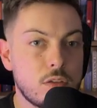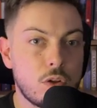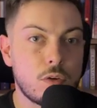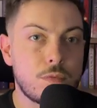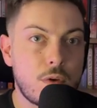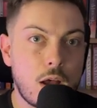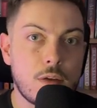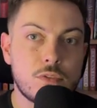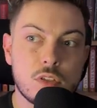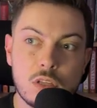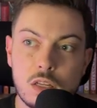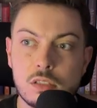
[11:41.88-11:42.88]
5 to
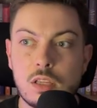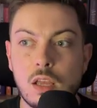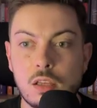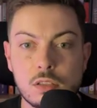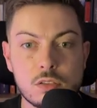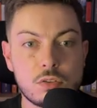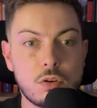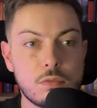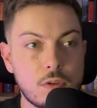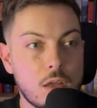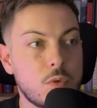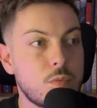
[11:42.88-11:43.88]
10 seconds of
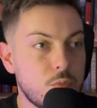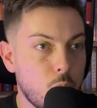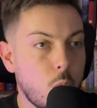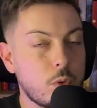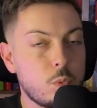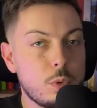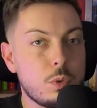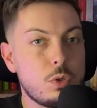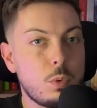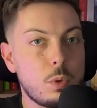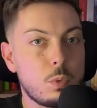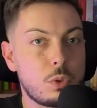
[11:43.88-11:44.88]
like what we were
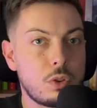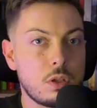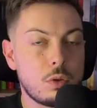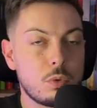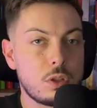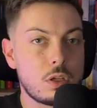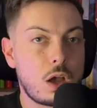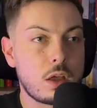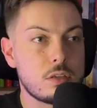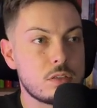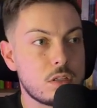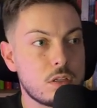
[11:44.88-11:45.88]
doing with the
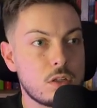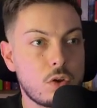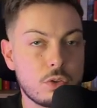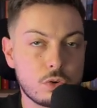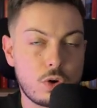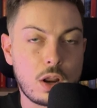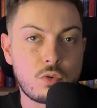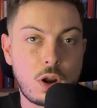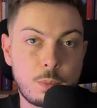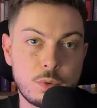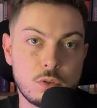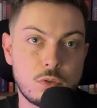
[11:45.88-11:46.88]
guys on the Grand
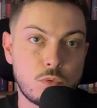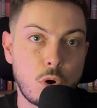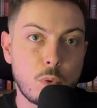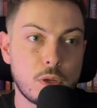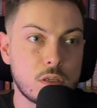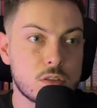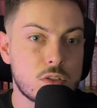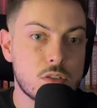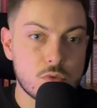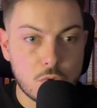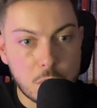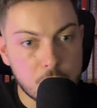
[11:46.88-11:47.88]
Rapids rowing. It's just
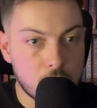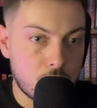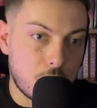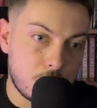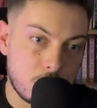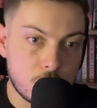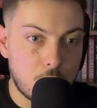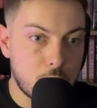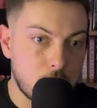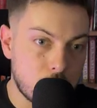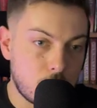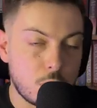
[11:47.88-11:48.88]

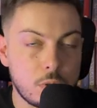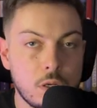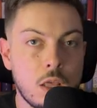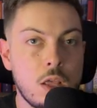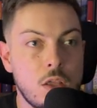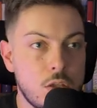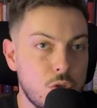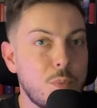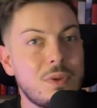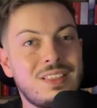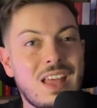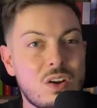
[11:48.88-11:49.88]
rowing. You
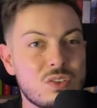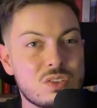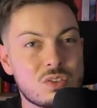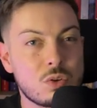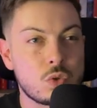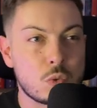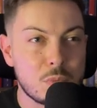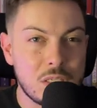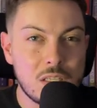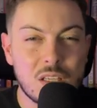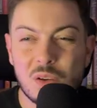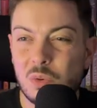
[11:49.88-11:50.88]
put that onto social
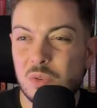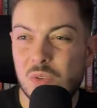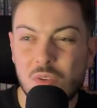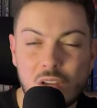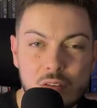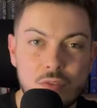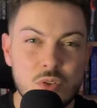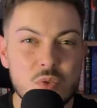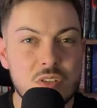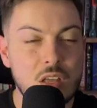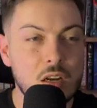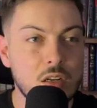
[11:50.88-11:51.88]
media, or you kind of use
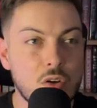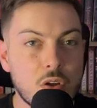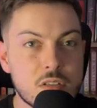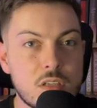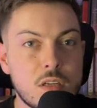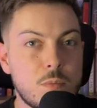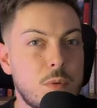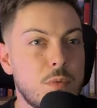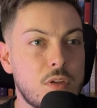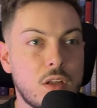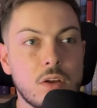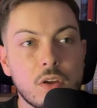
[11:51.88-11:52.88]
that in content. People
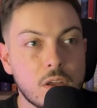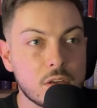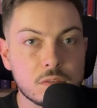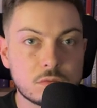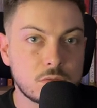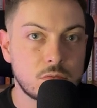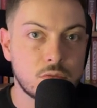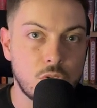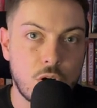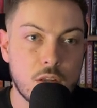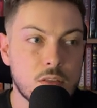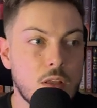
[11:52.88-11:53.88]
are like, okay,
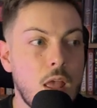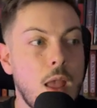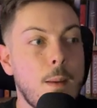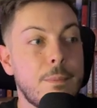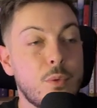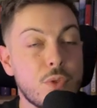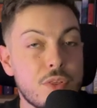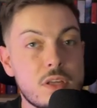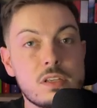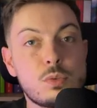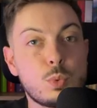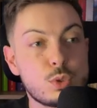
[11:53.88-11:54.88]
great. But with
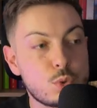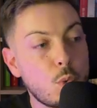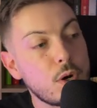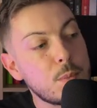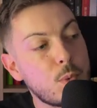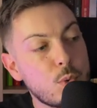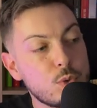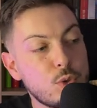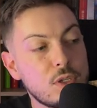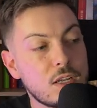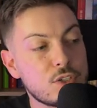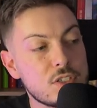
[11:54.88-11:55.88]
this Storyboard, you
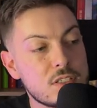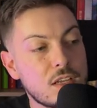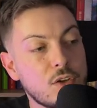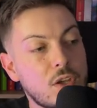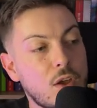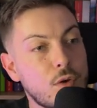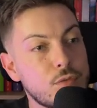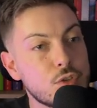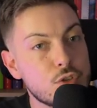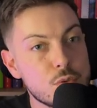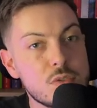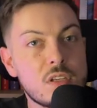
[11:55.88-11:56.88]
can actually say, okay, after
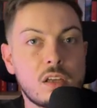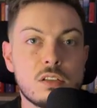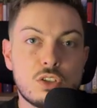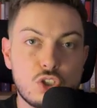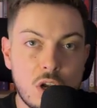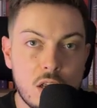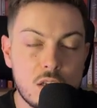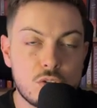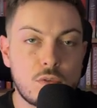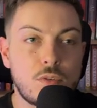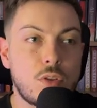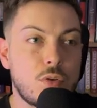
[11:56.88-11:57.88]
2 seconds, change.
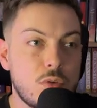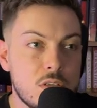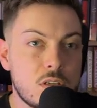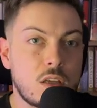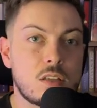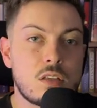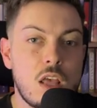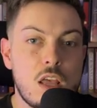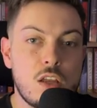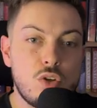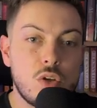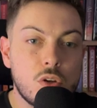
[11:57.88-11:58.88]
After 3 seconds,
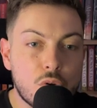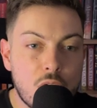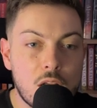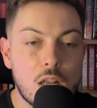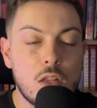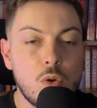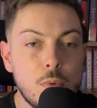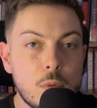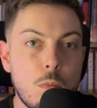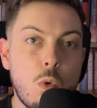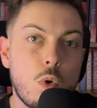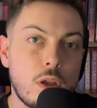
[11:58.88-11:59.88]
you can create a little bit
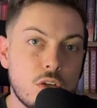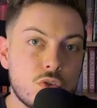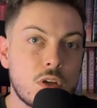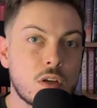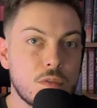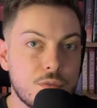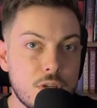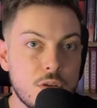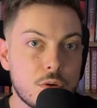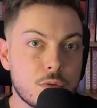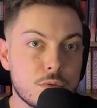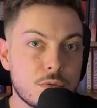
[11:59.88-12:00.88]
more intricate
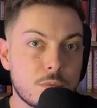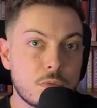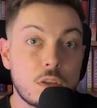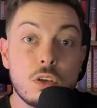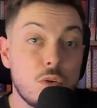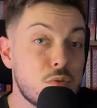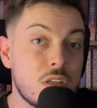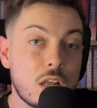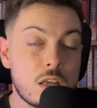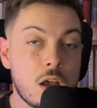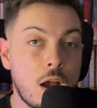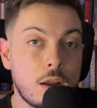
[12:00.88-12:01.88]
videos using
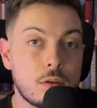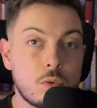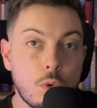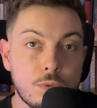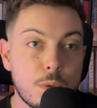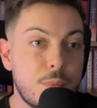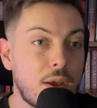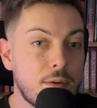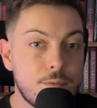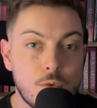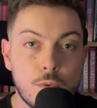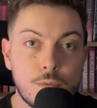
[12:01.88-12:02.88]
AI off the bat
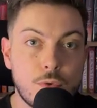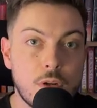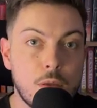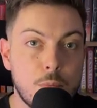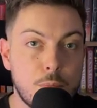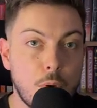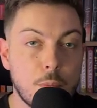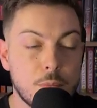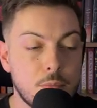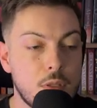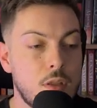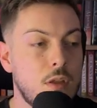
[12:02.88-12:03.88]
for free. Boom.
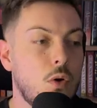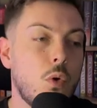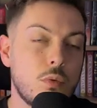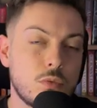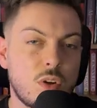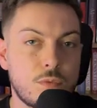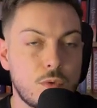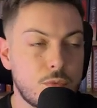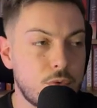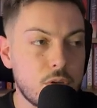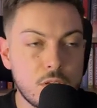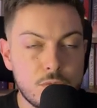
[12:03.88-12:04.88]
Or not for
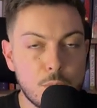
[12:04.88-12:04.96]
free if you're